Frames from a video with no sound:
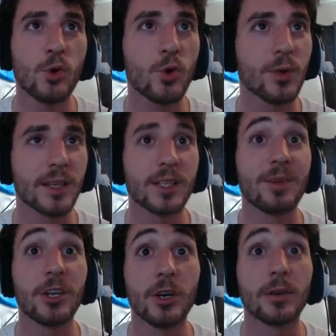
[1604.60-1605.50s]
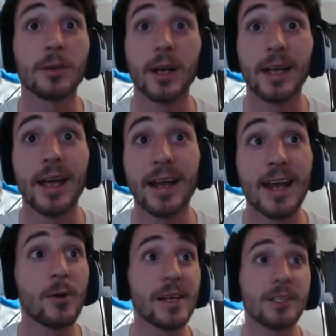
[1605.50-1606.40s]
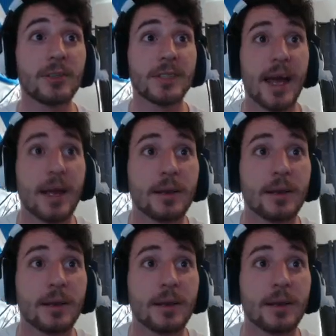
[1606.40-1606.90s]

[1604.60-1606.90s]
That's going to be good. I can't wait to use that.